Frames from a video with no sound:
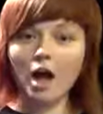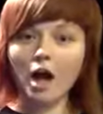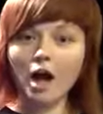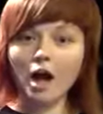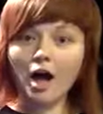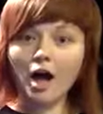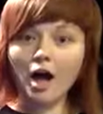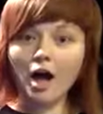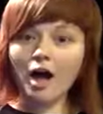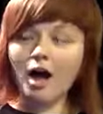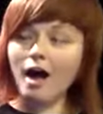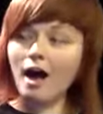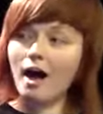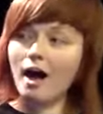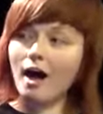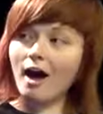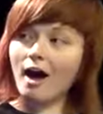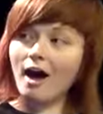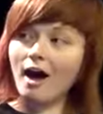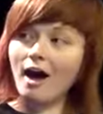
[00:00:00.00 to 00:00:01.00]

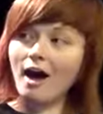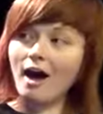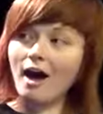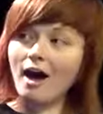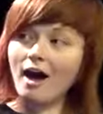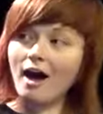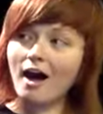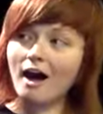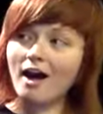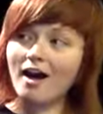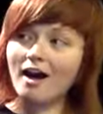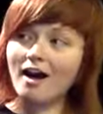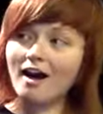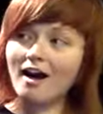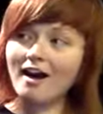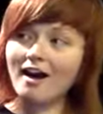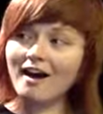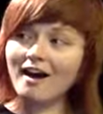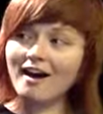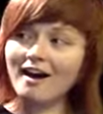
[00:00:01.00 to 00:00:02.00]

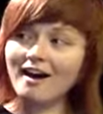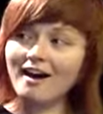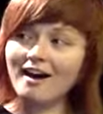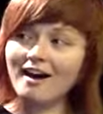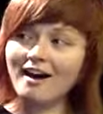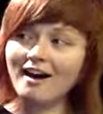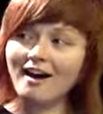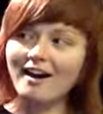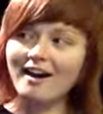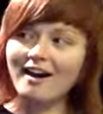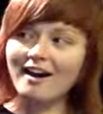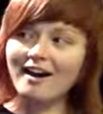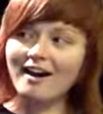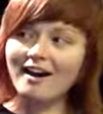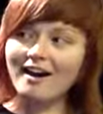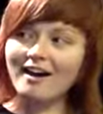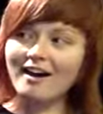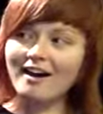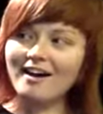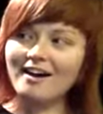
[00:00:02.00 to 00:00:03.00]

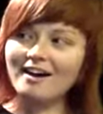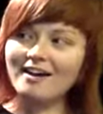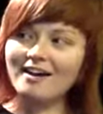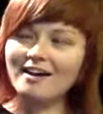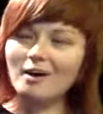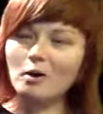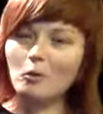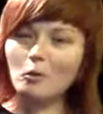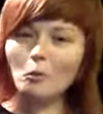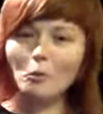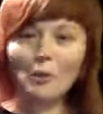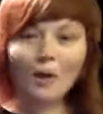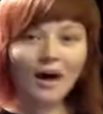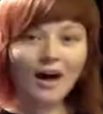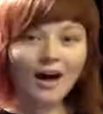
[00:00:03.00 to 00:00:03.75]
(silent)